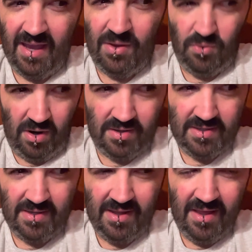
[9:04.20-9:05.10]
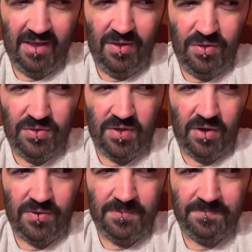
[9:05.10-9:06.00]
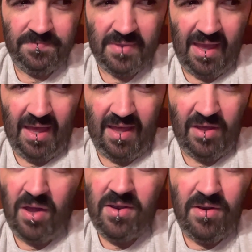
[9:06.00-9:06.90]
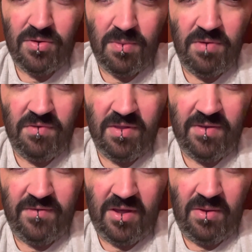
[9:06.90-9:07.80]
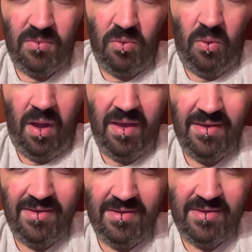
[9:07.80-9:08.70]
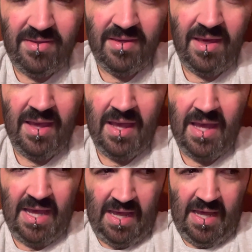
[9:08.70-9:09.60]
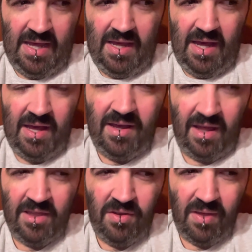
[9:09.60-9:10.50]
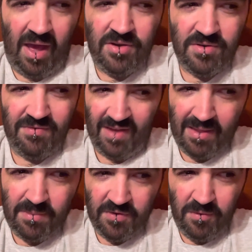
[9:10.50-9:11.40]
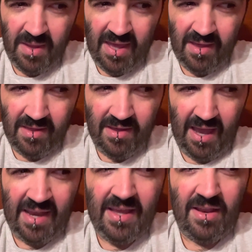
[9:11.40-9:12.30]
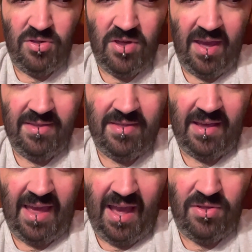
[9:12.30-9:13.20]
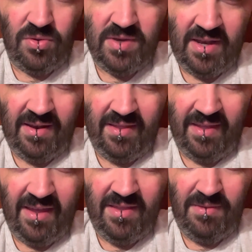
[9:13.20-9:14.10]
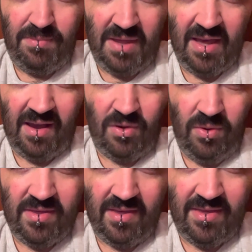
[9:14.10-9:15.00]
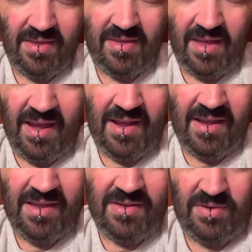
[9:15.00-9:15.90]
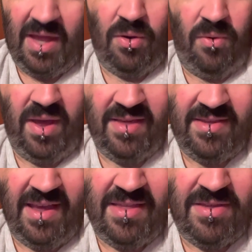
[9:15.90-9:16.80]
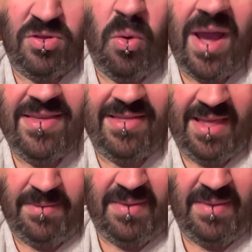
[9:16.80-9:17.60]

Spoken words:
and it worked. So, the audio description for this film was a little underdeveloped for me. I didn't get a chance to catch who did it at the end. Peacock always does this thing. Well, not always. It's twice let